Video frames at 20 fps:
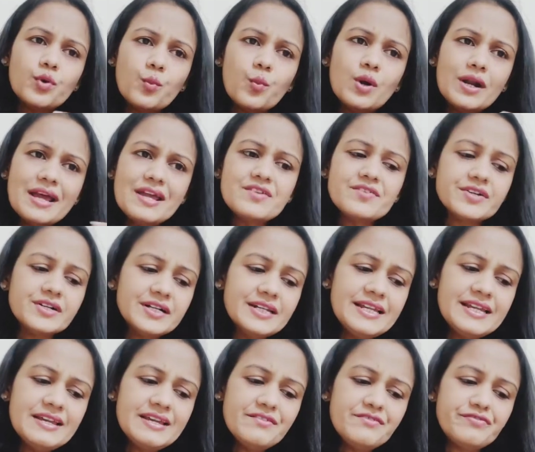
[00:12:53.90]
what I
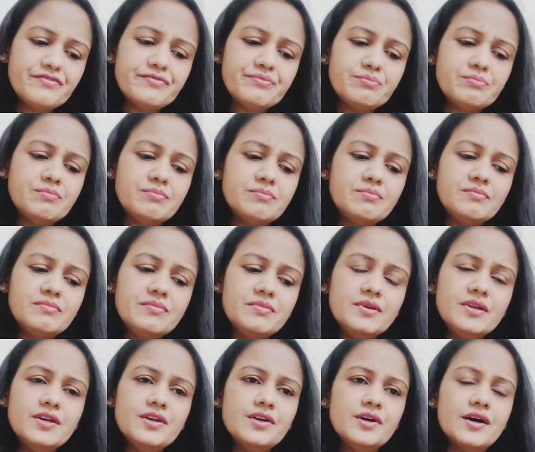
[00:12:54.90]
really
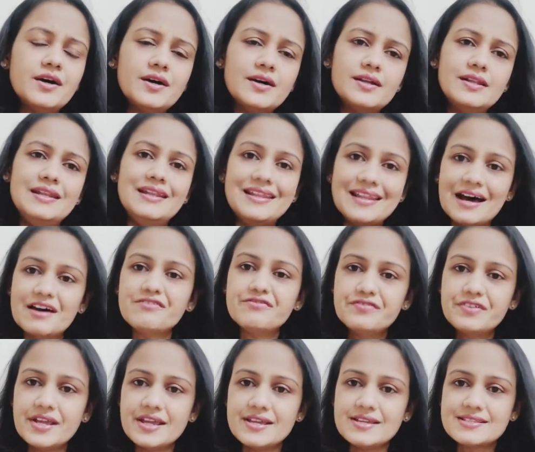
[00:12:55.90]

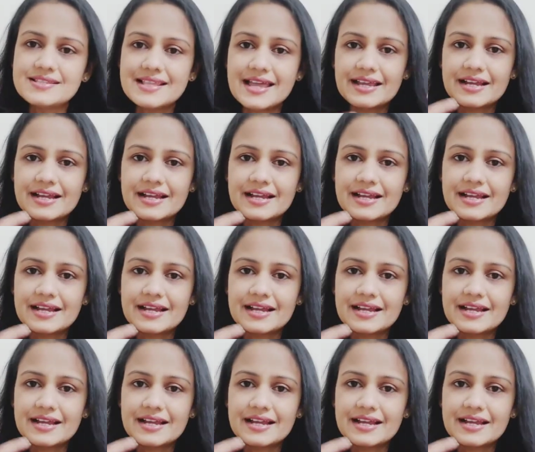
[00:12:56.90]
love is,